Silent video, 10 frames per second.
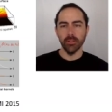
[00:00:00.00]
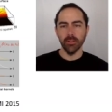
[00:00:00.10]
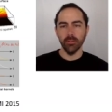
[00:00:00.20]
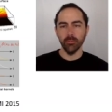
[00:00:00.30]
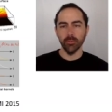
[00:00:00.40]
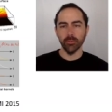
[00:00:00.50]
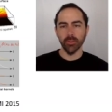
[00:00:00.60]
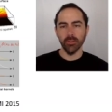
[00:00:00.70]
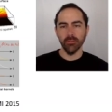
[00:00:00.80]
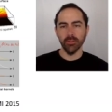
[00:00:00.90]
then we could
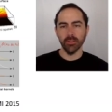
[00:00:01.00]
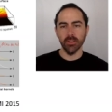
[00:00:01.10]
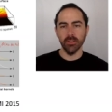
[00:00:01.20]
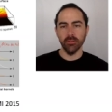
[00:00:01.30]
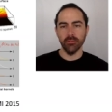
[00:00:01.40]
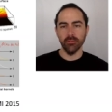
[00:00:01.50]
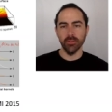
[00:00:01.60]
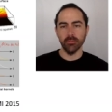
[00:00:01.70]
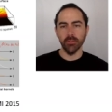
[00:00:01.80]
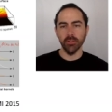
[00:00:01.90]
have this kind of
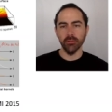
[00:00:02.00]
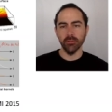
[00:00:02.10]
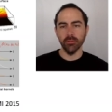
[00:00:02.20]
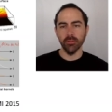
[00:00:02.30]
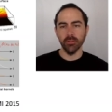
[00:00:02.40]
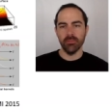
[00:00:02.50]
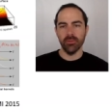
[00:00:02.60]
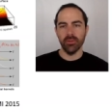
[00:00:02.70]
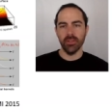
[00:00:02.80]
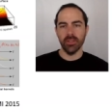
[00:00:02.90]
spatial
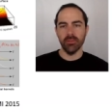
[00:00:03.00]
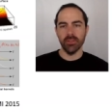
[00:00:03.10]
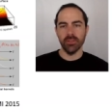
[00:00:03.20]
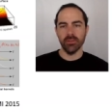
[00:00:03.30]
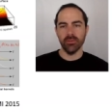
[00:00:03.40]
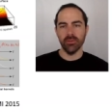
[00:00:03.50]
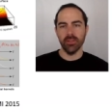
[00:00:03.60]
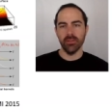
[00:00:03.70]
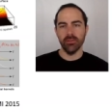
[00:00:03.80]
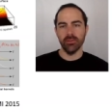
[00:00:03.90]
temporal images, or
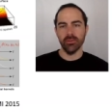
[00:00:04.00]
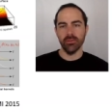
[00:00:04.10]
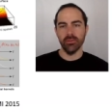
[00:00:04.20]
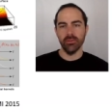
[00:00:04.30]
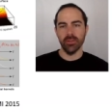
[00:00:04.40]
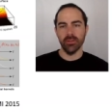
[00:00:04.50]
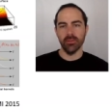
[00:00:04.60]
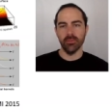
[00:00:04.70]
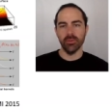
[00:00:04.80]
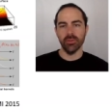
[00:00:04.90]
they are also called, I think,
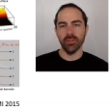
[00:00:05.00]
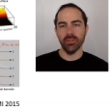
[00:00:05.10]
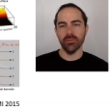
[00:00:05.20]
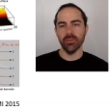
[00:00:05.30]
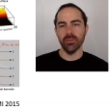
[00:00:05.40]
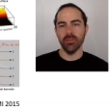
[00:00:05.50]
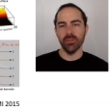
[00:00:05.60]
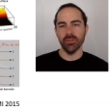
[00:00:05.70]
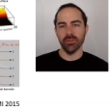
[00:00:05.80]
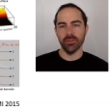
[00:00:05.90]
motion history
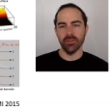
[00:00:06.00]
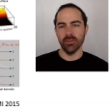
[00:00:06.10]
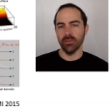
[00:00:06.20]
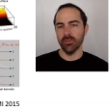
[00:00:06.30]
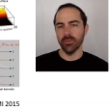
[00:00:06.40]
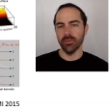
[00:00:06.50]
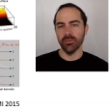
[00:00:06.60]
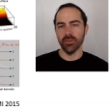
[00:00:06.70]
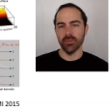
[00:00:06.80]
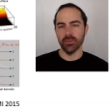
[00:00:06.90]
images in computer
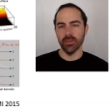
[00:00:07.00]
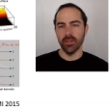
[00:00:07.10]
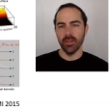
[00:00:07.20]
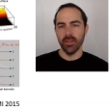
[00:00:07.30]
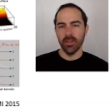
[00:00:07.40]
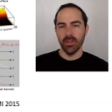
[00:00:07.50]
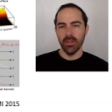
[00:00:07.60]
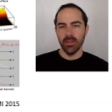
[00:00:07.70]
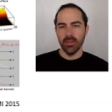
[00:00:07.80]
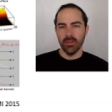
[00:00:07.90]
vision.
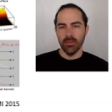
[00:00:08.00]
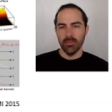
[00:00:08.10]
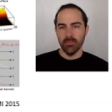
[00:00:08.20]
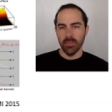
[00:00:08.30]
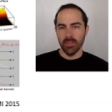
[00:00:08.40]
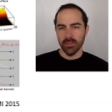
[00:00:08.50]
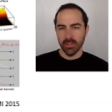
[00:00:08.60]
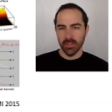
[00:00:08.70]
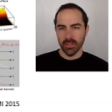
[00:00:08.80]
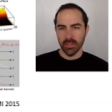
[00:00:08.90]

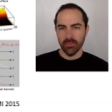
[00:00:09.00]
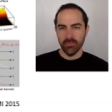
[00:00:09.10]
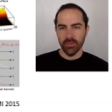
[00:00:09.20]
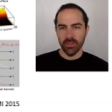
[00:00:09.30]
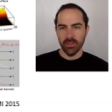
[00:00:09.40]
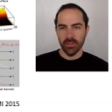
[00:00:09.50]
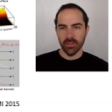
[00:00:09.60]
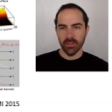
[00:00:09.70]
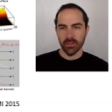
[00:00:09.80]
Basically, every